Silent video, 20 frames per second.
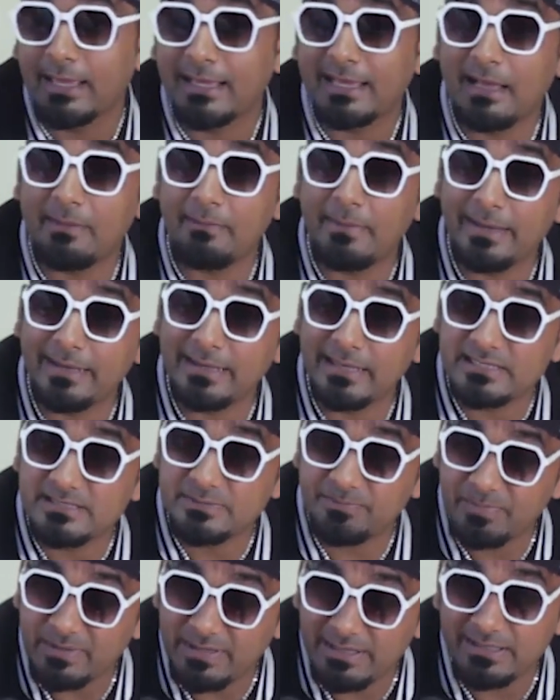Kama ile
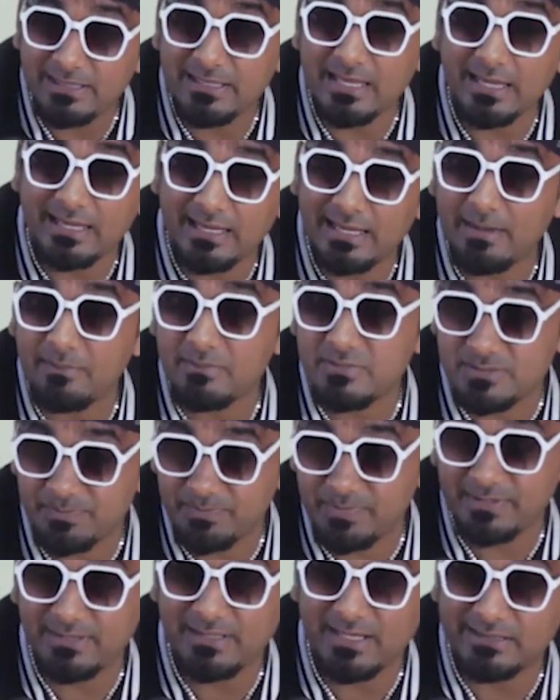speed ya game,
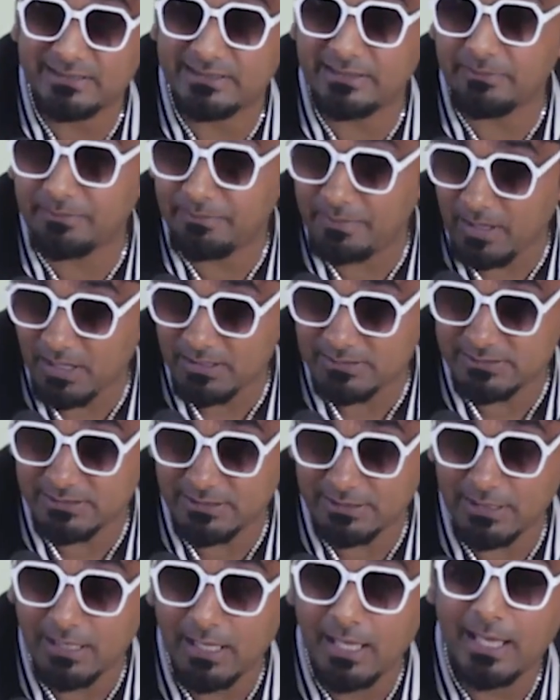speed na team
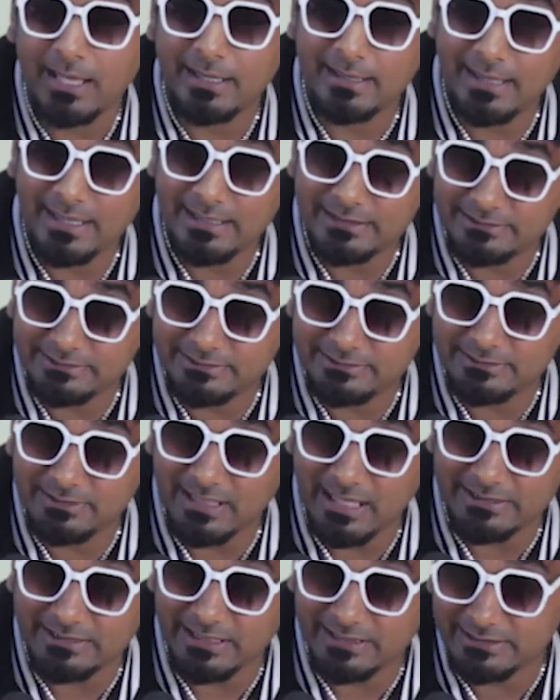passing na
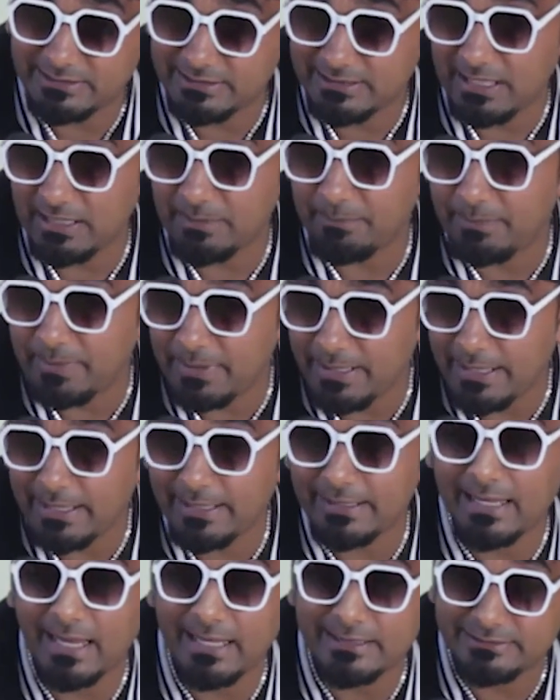tactical
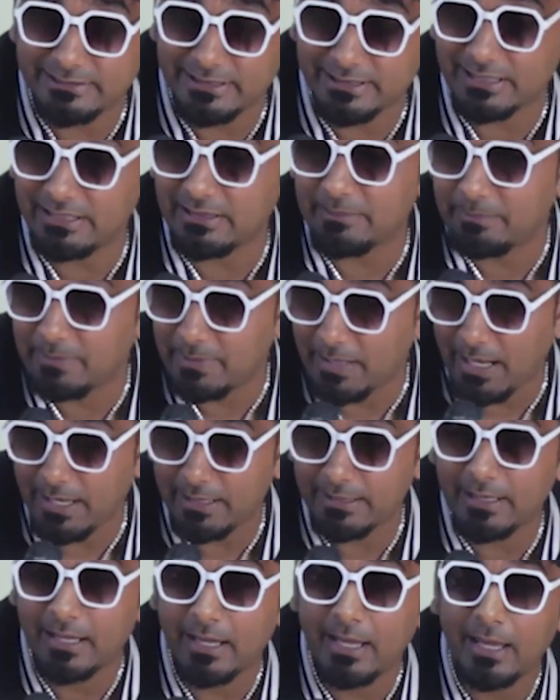play na attacking
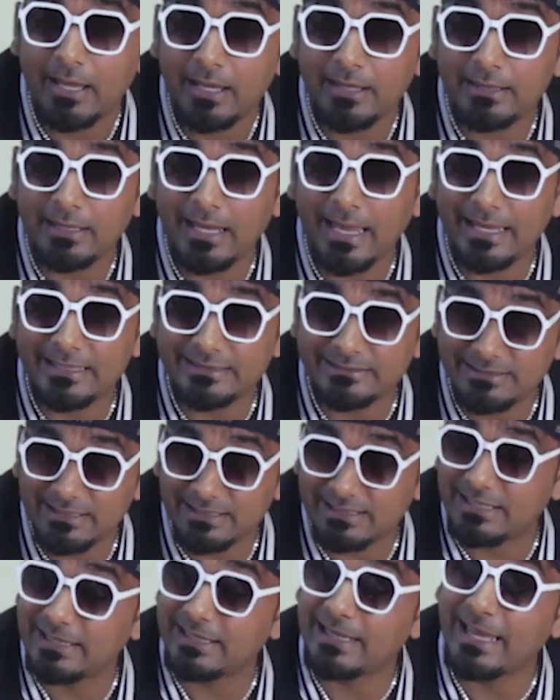plan na
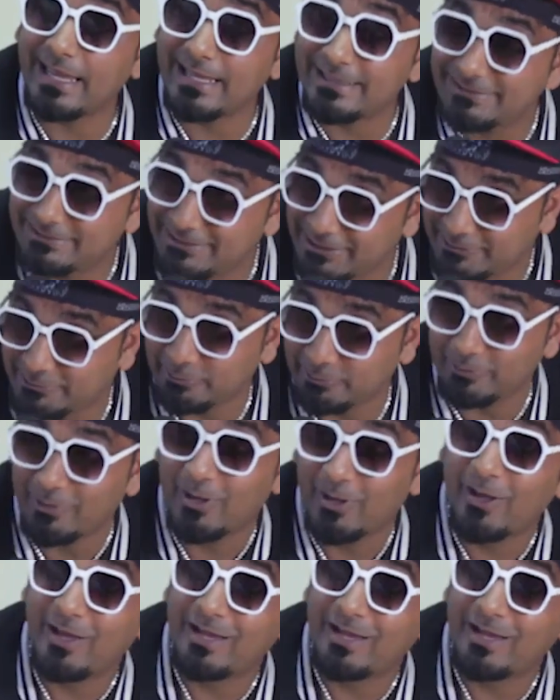attacking attitude.